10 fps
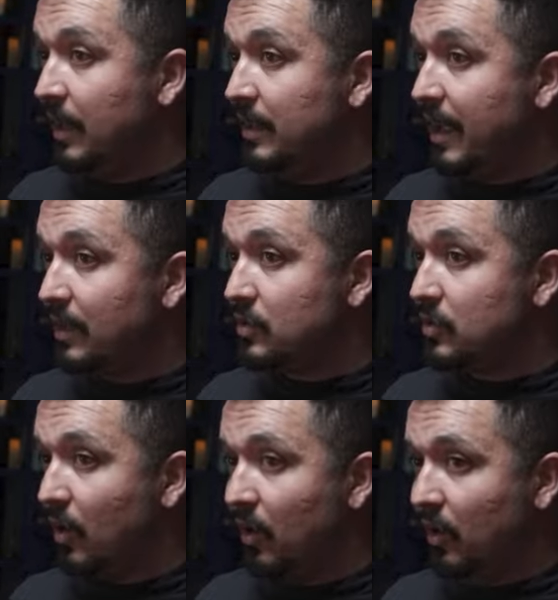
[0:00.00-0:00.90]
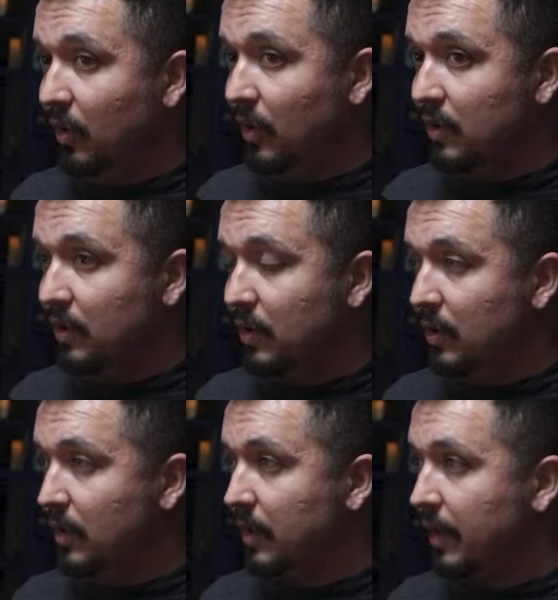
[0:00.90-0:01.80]
That's all.
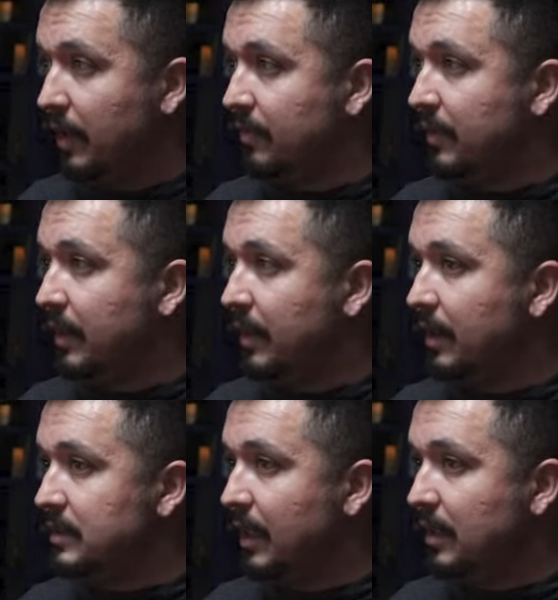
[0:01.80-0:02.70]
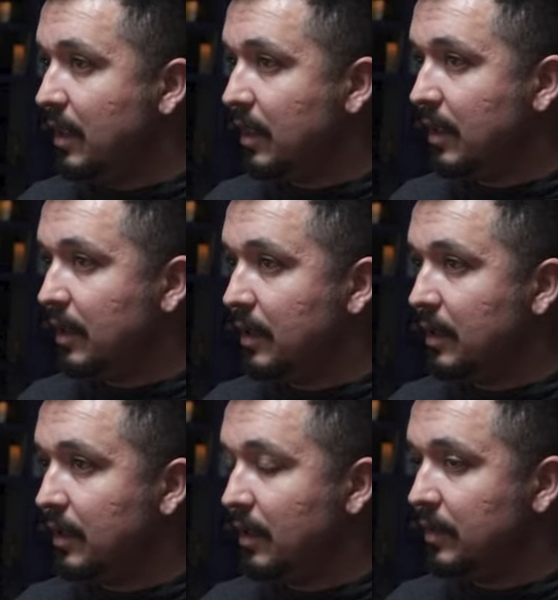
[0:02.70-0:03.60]
If there is anything,
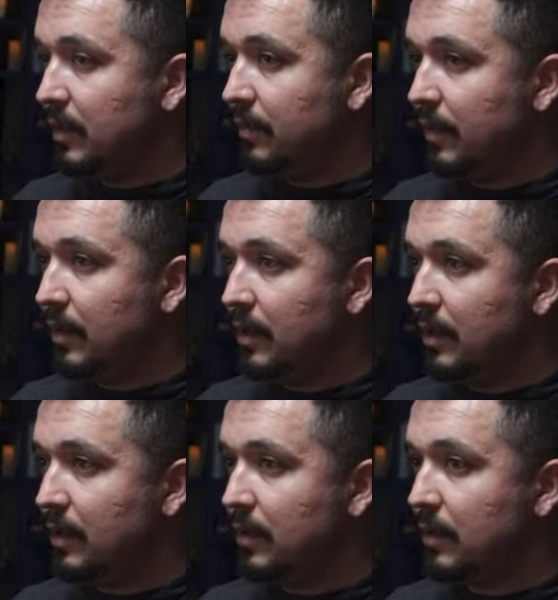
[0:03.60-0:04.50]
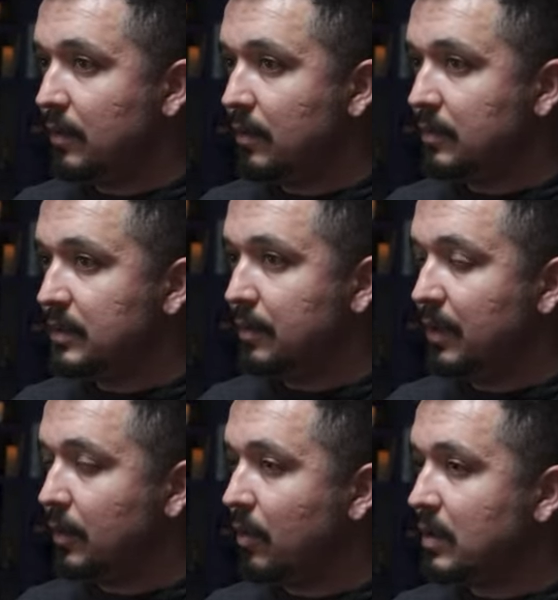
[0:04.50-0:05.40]
definitely send me
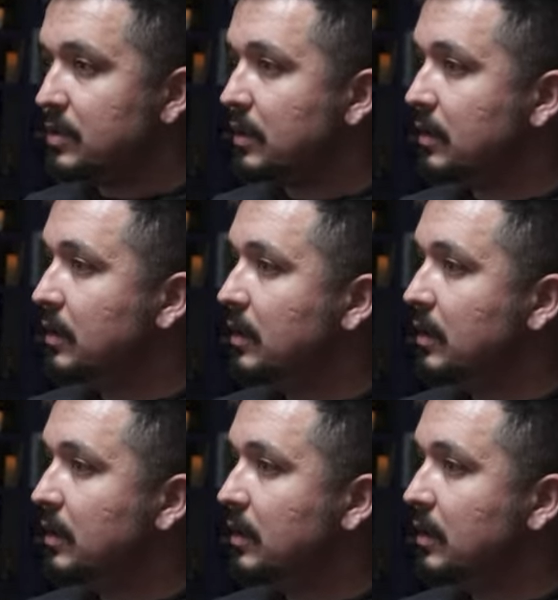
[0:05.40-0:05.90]
a question